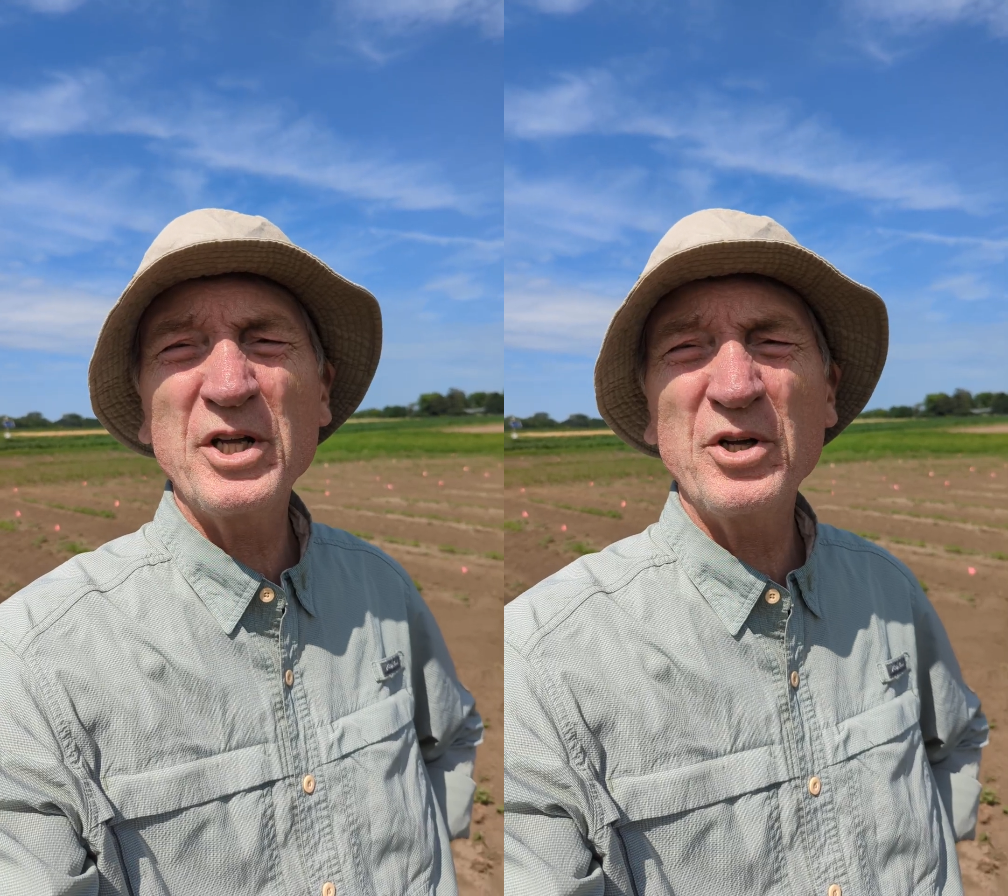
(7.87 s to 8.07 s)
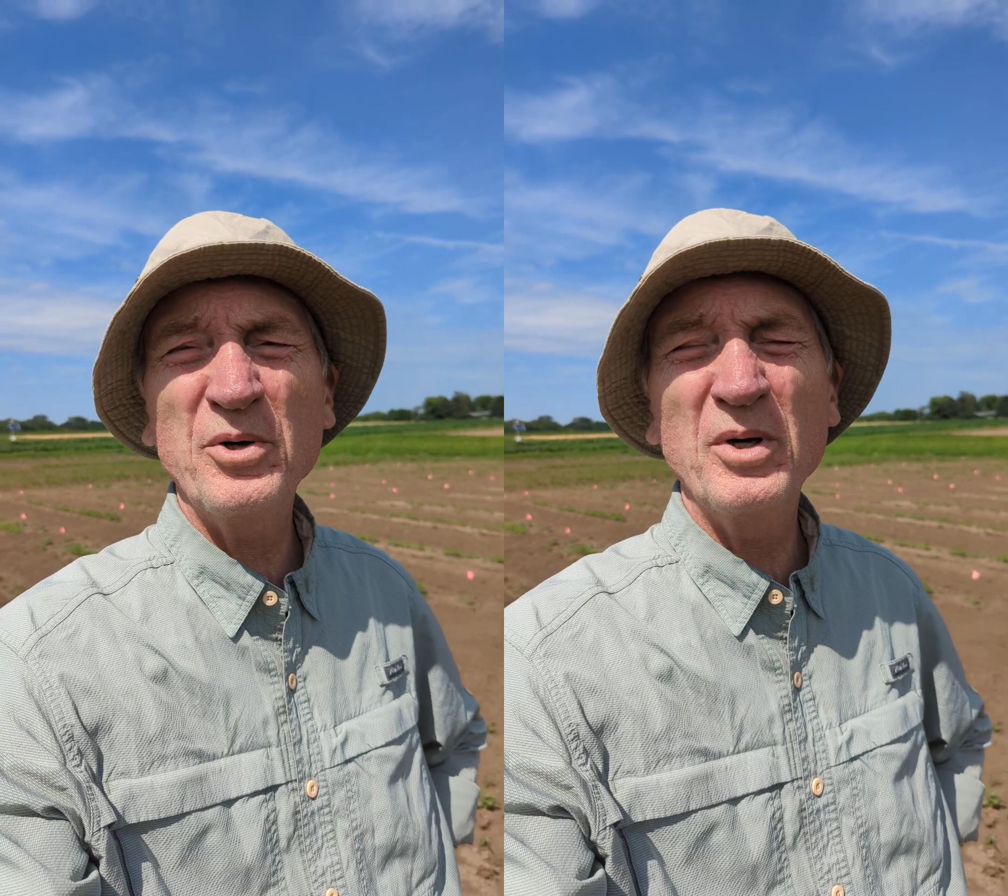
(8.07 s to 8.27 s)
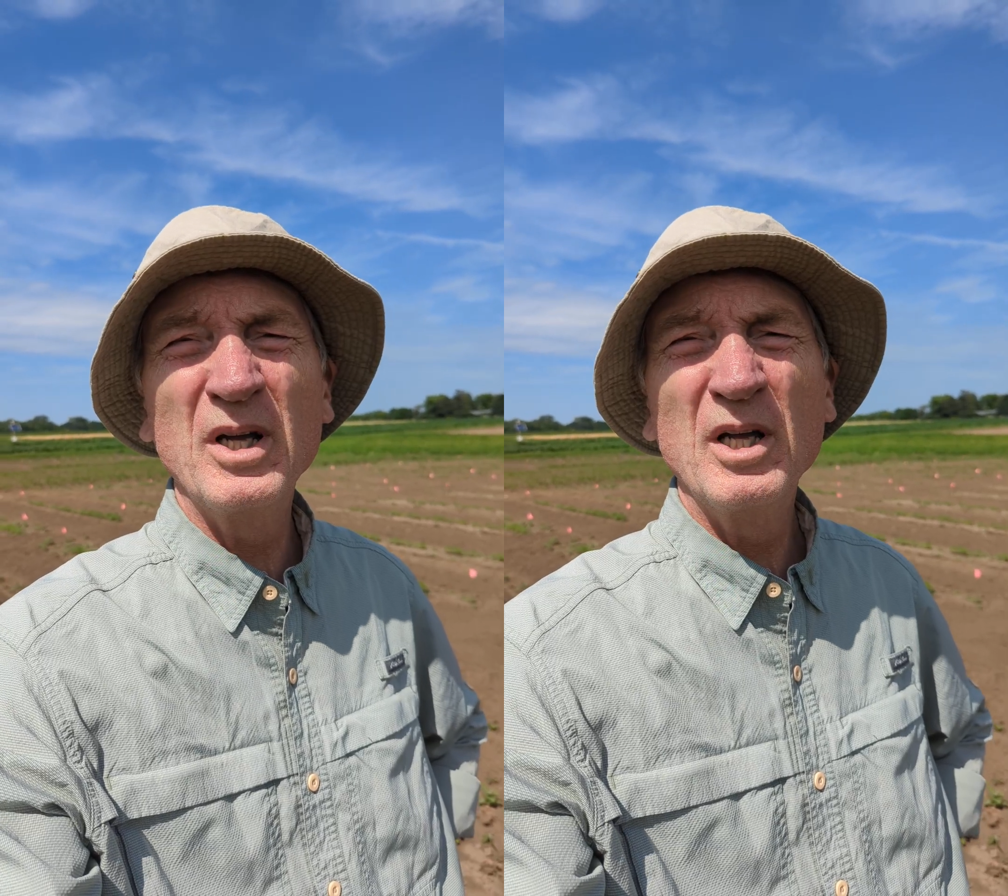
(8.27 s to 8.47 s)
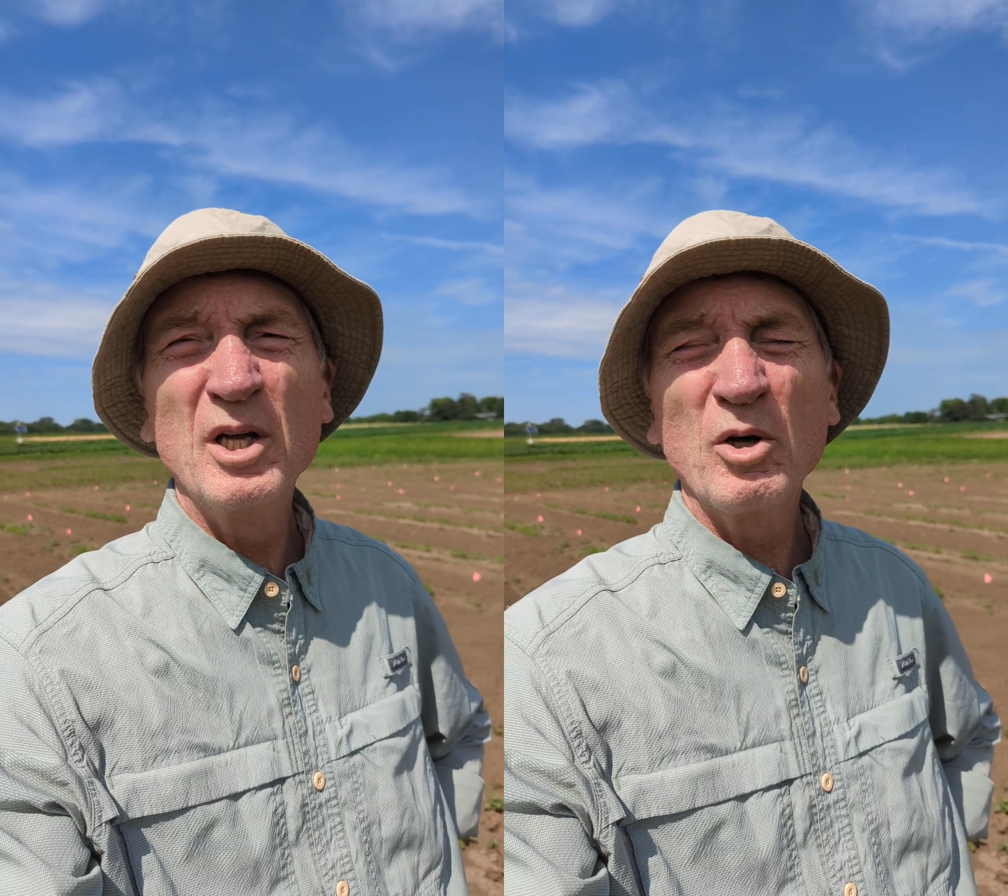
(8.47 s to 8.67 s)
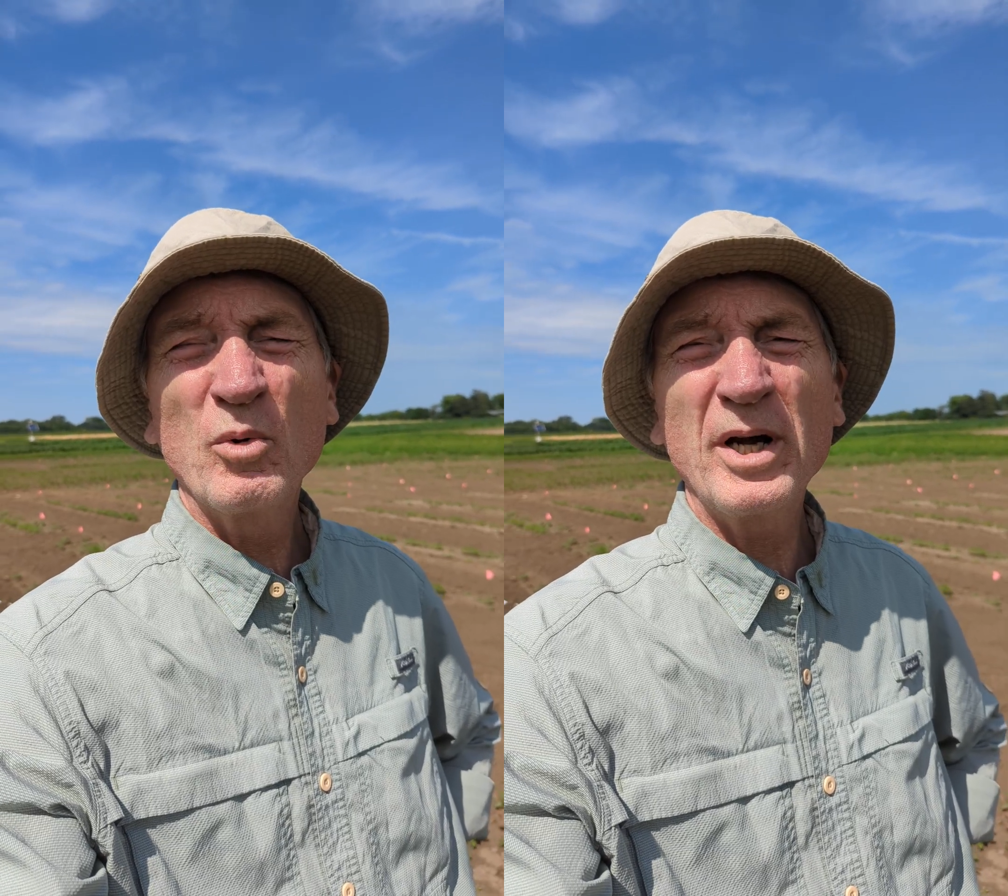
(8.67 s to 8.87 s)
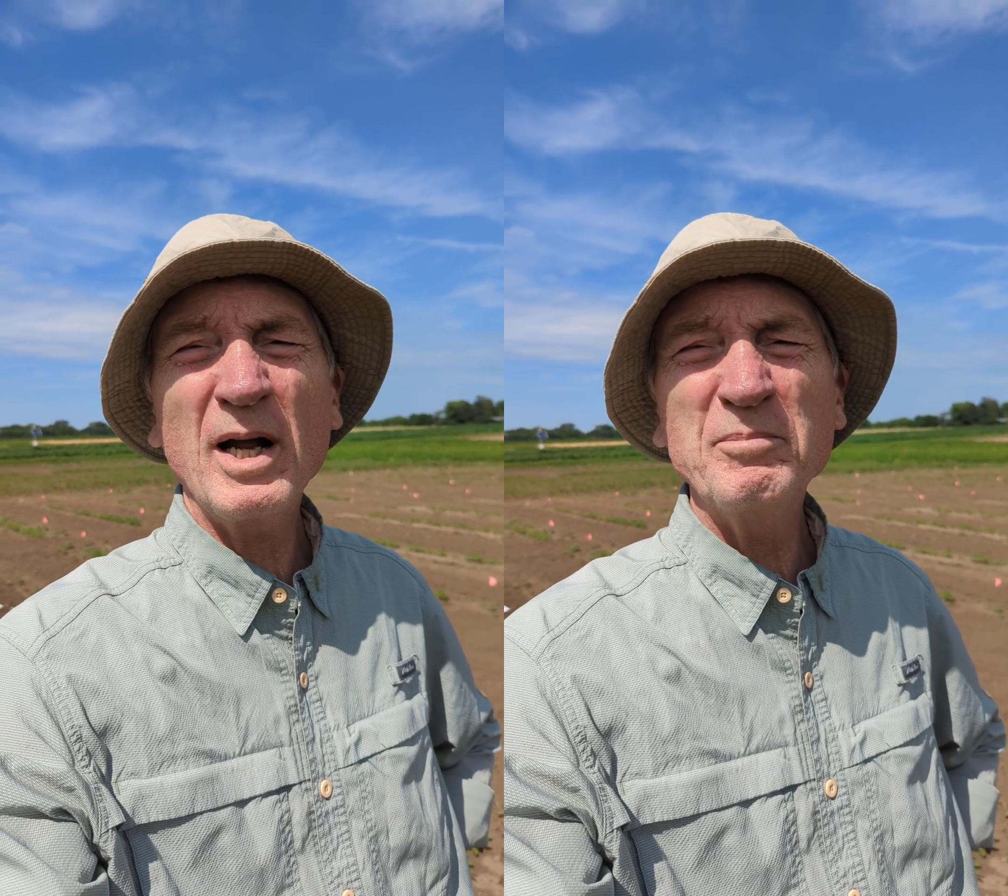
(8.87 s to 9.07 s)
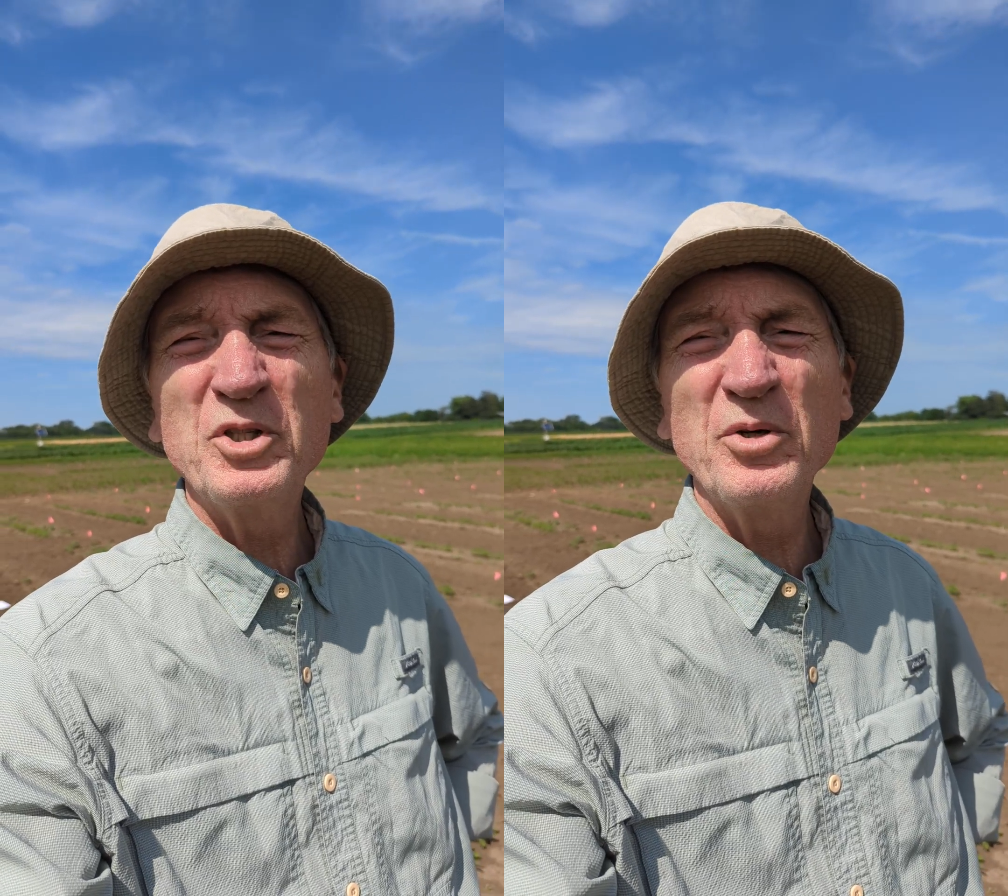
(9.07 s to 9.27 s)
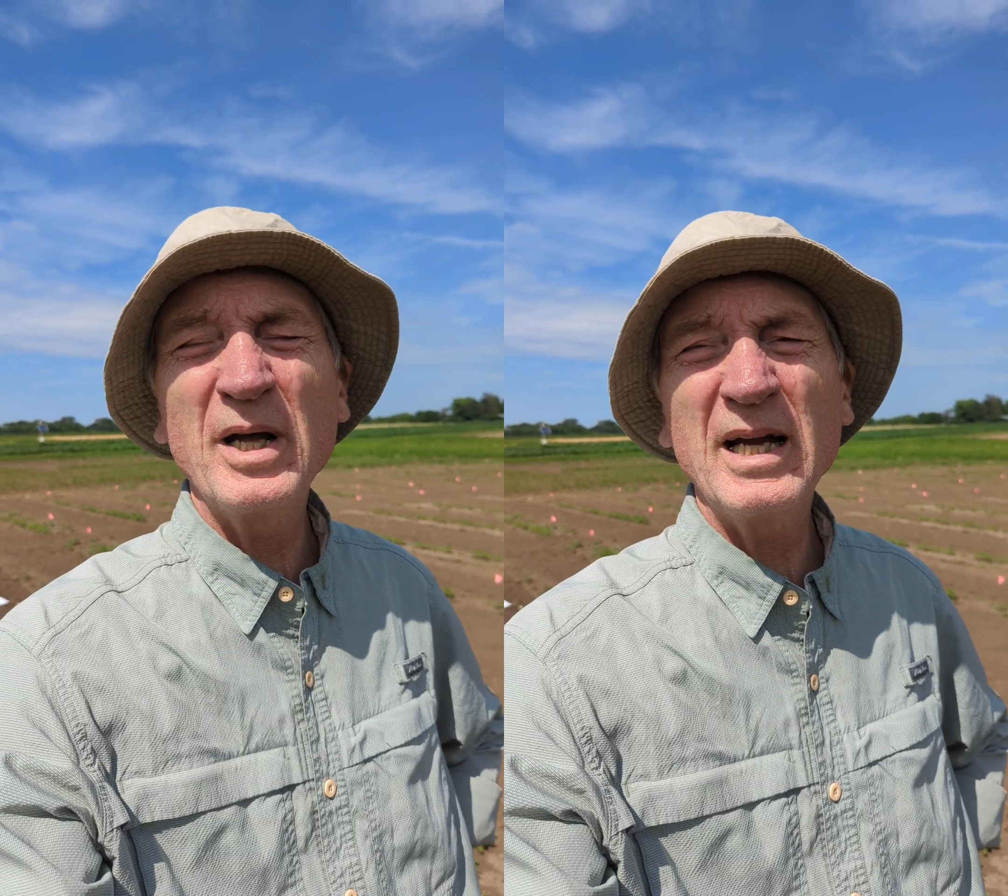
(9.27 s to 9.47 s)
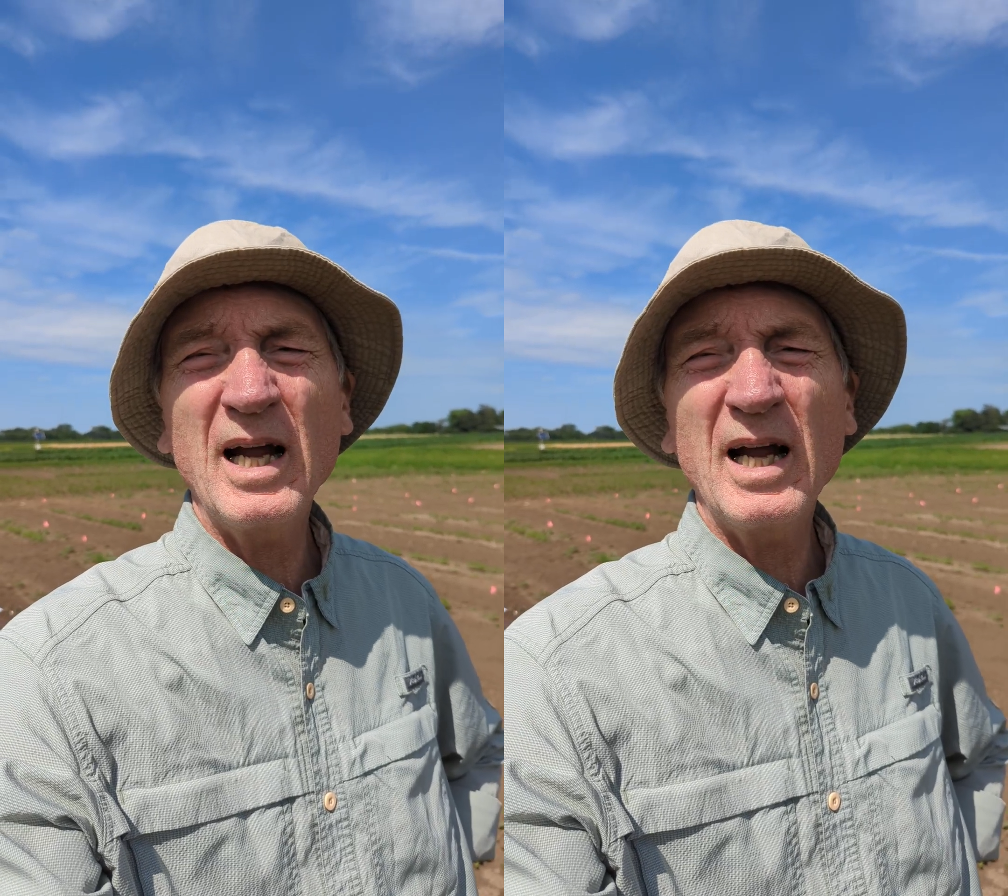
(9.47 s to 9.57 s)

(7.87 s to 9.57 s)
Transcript: you what I'm doing.